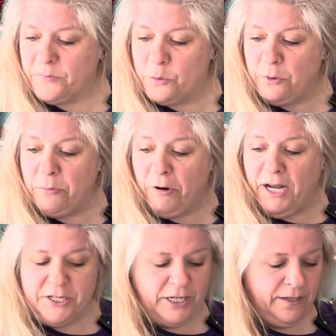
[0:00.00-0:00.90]
3
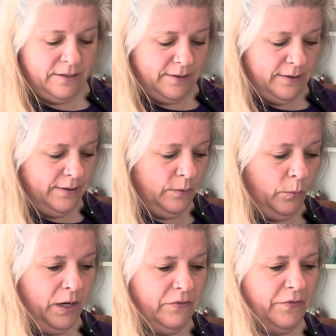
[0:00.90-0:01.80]
projects,
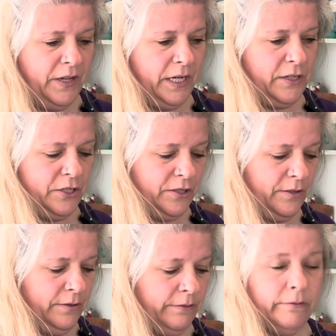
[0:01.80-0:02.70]
1 finish,
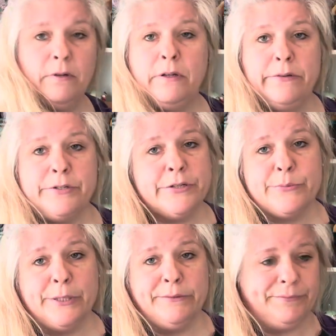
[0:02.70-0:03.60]
just
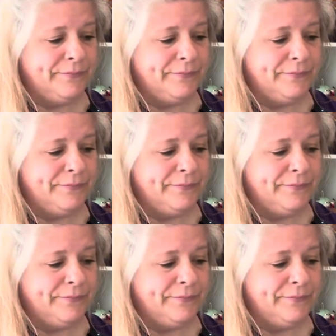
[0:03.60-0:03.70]
1.